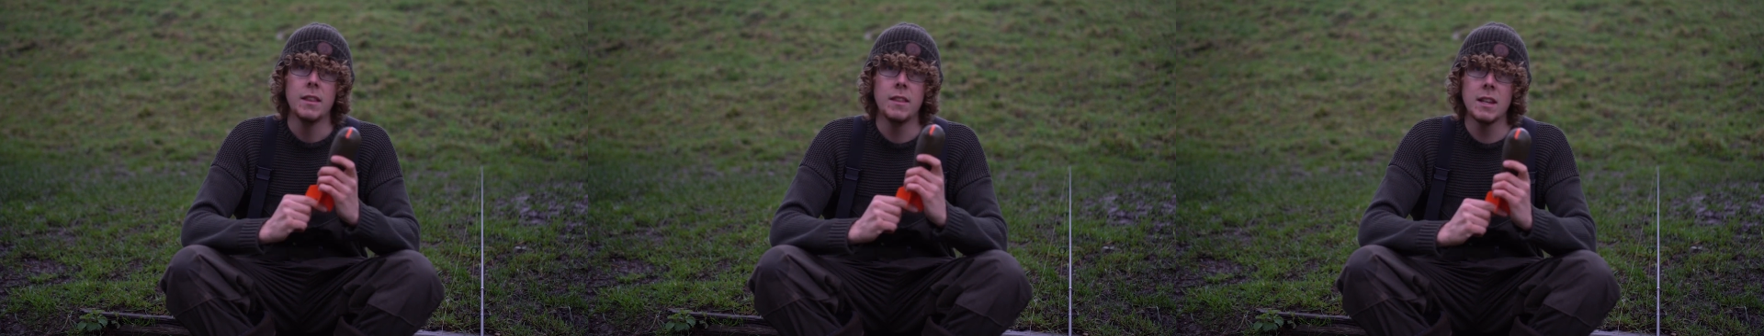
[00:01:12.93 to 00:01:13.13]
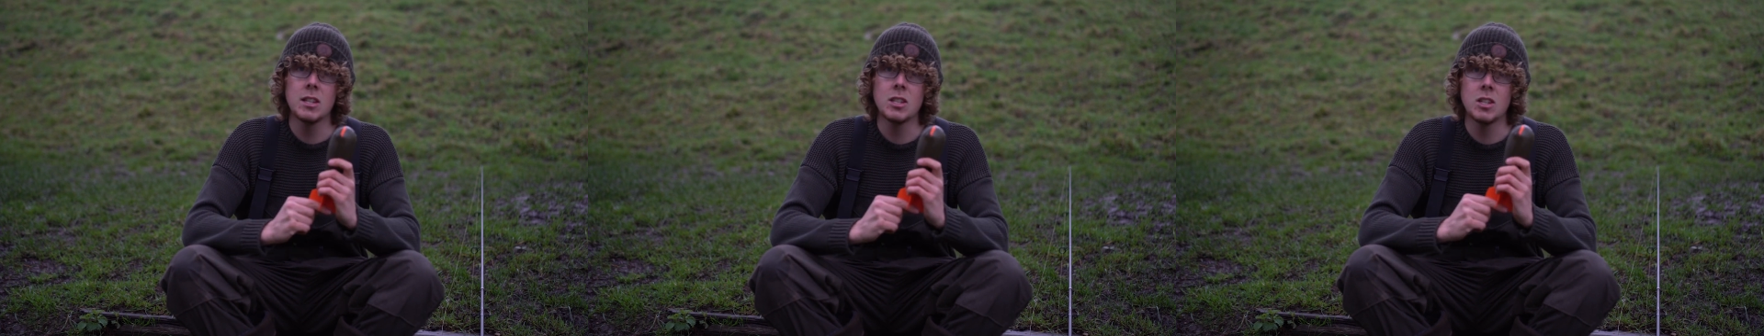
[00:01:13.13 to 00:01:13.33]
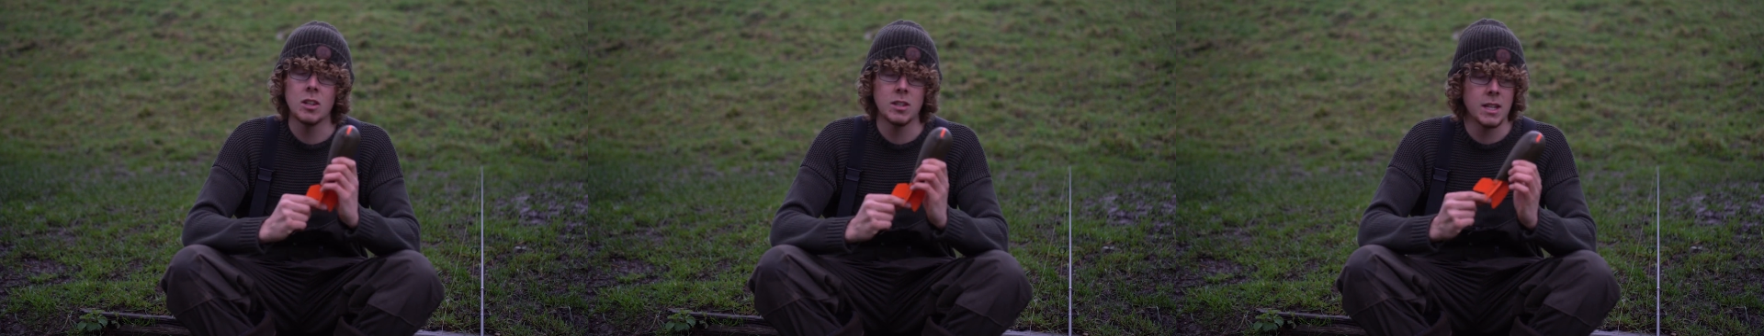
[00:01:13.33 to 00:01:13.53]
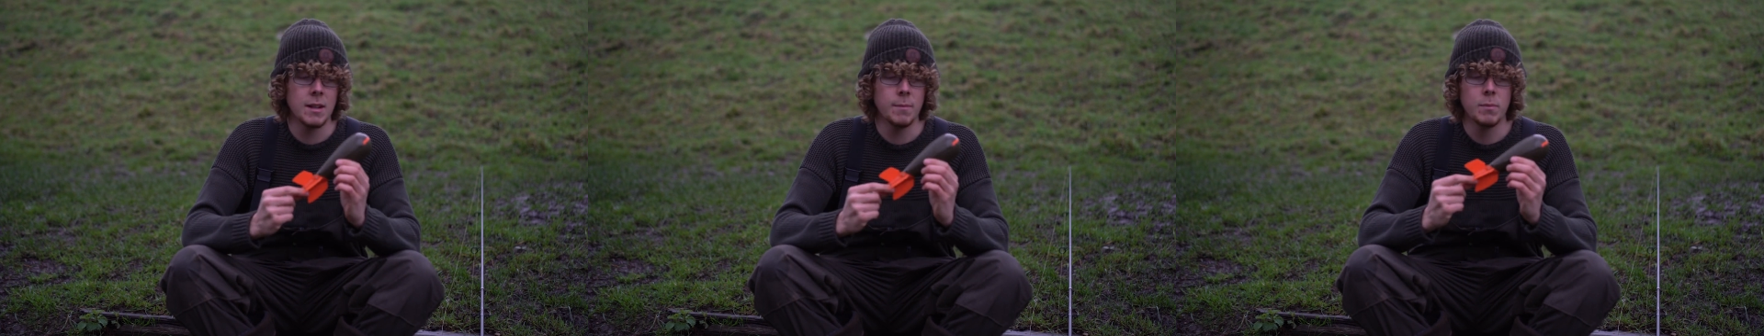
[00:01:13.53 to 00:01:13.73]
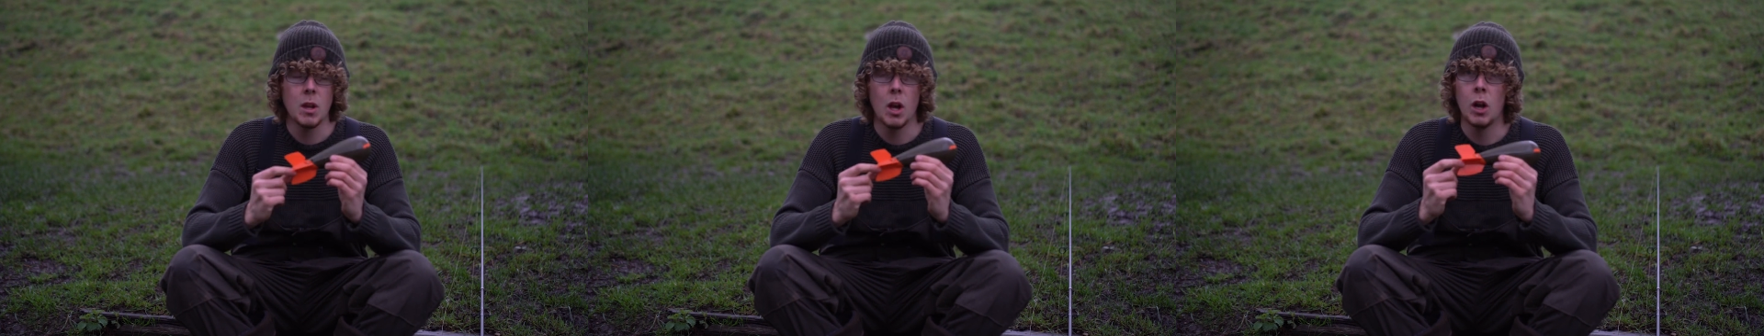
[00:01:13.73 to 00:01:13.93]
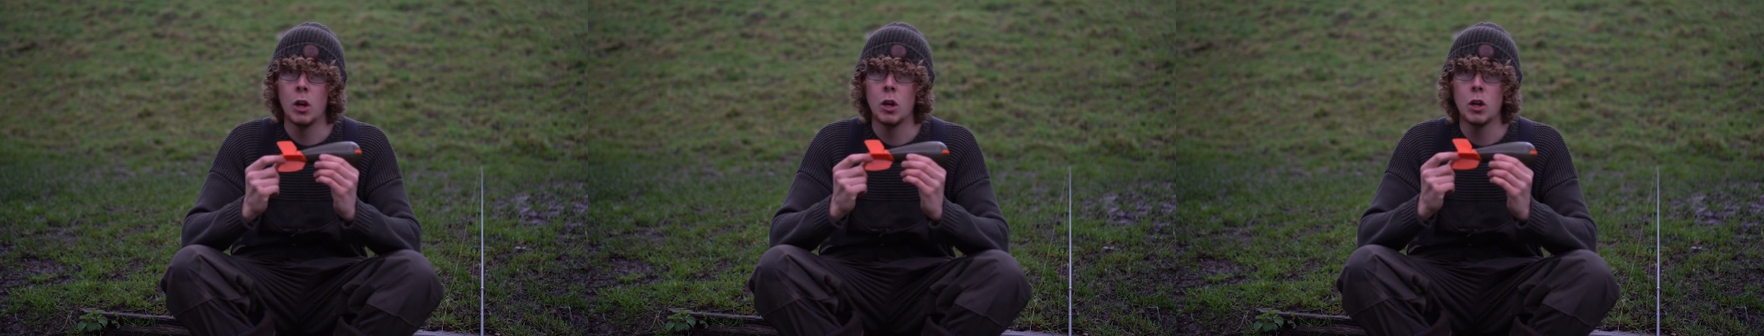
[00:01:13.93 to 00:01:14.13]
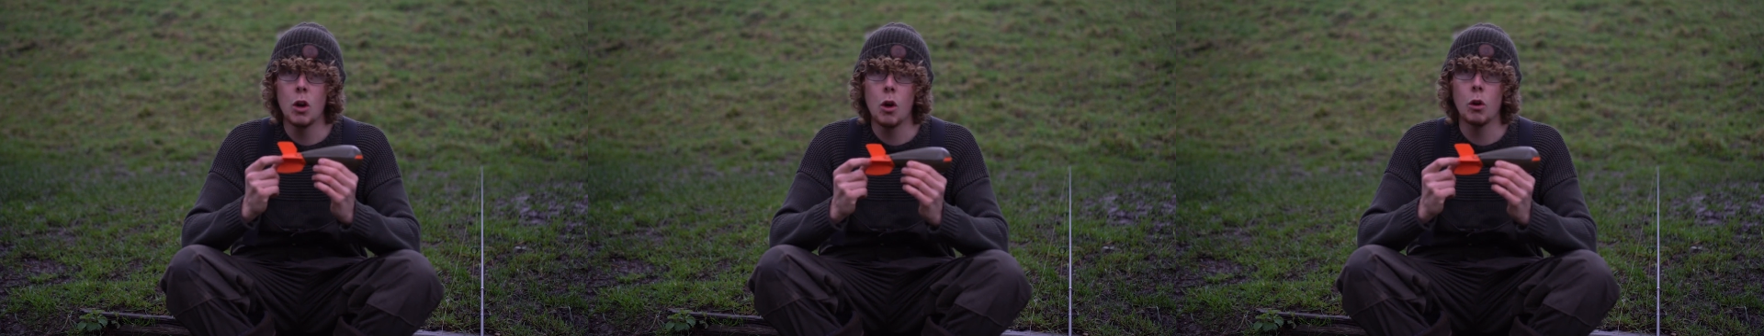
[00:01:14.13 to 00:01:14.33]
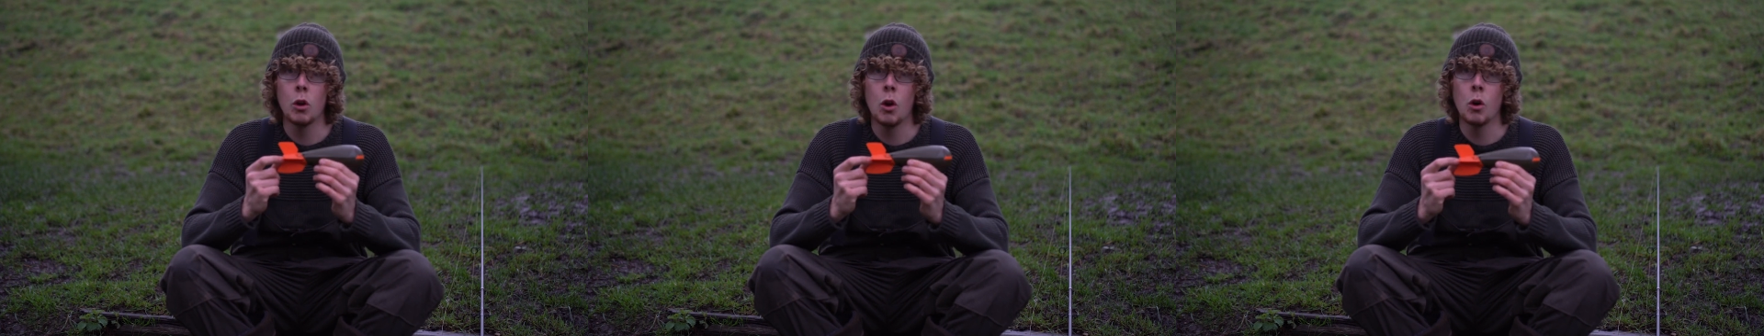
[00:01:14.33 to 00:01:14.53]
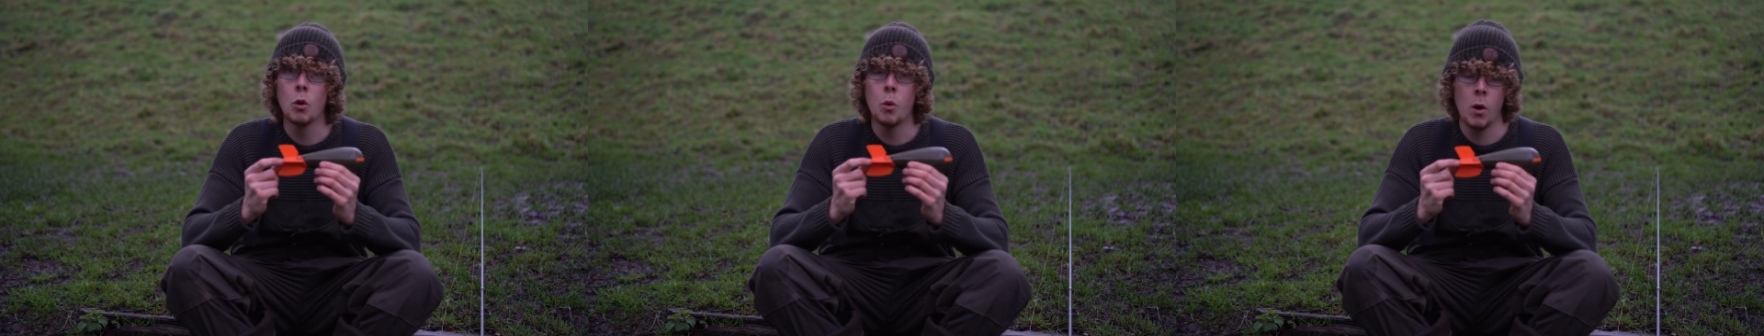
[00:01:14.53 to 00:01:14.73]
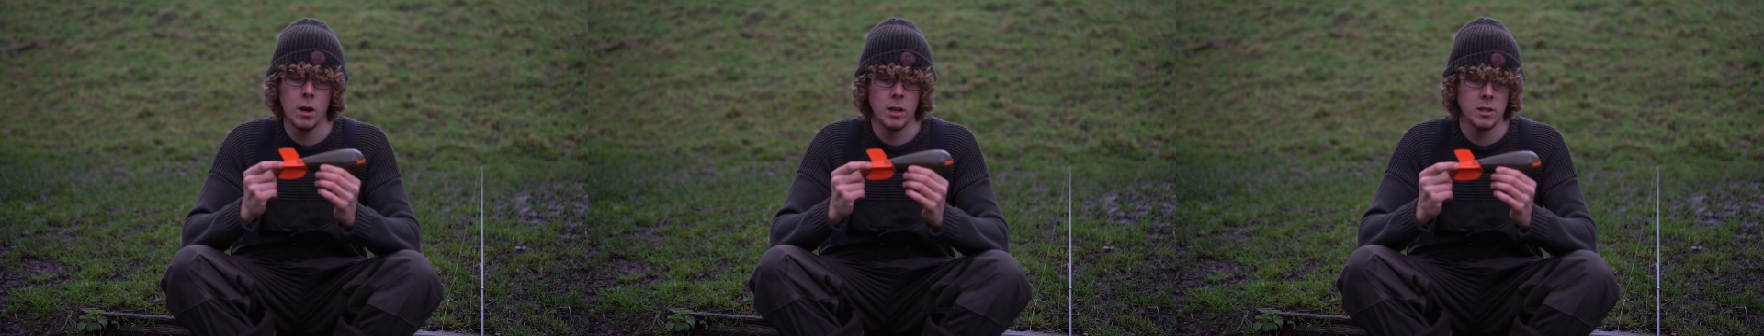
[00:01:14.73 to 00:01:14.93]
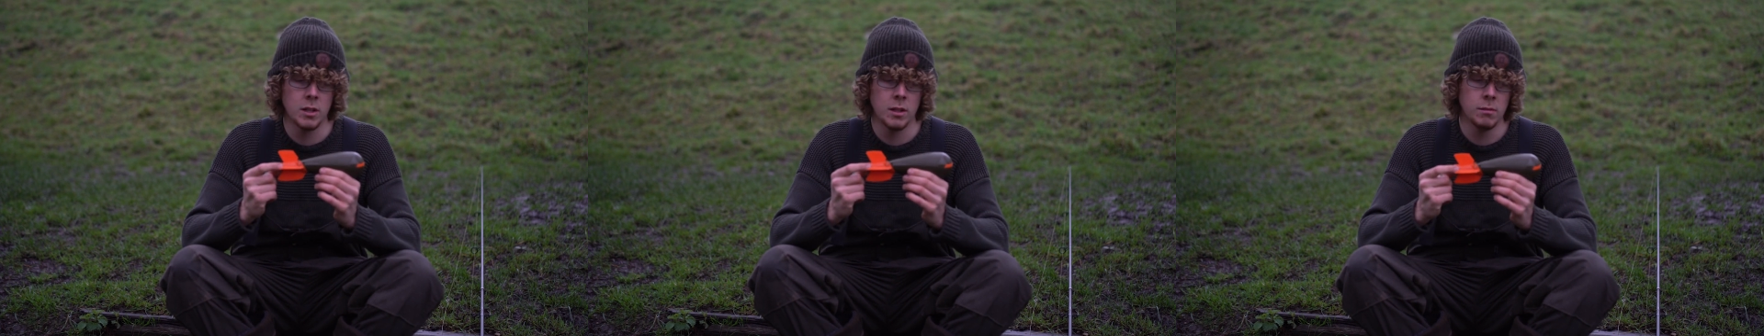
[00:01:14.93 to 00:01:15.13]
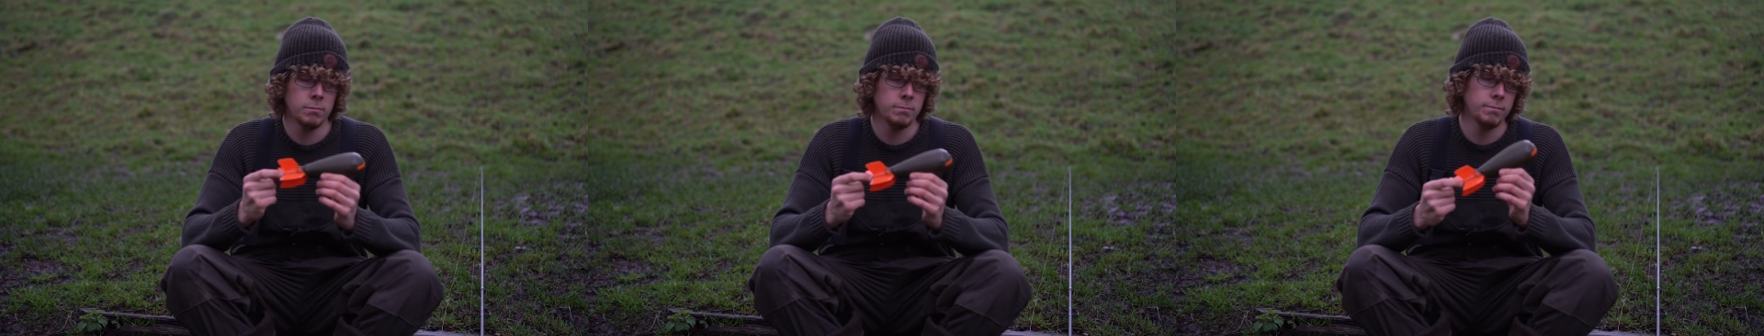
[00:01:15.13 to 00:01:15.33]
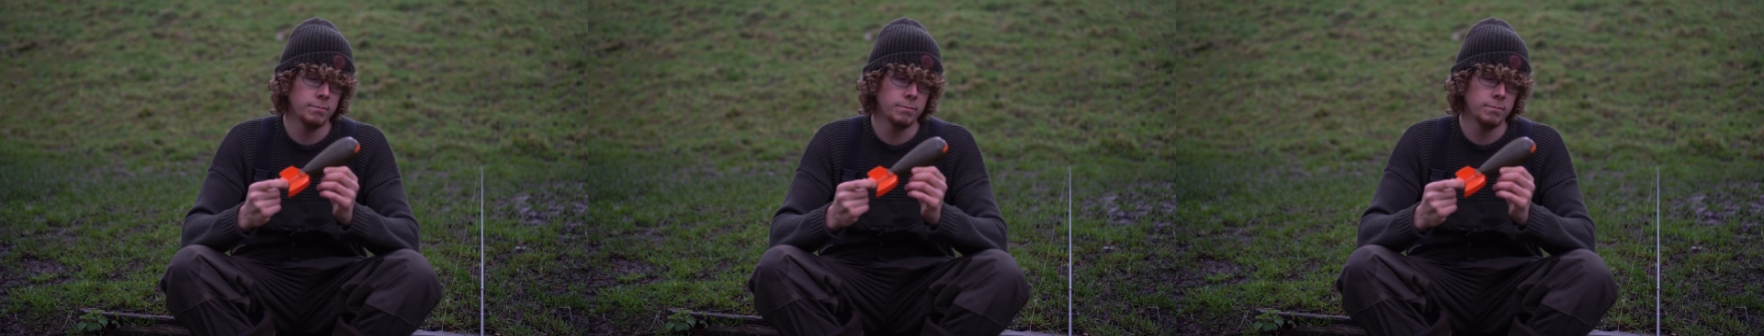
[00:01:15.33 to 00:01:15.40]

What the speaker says: this does it a lot quieter.